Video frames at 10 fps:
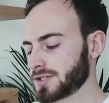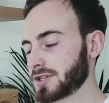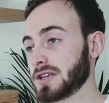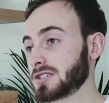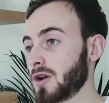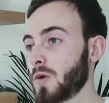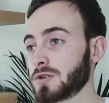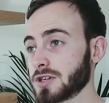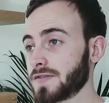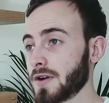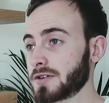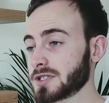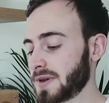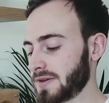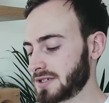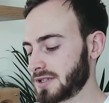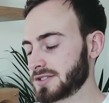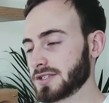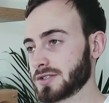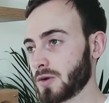So there's no autofocus built into
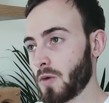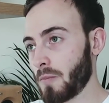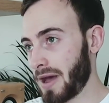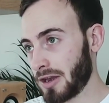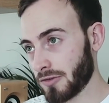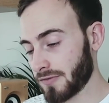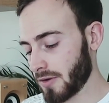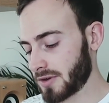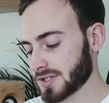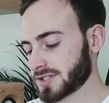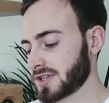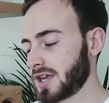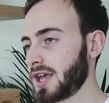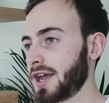this, is all manual focus.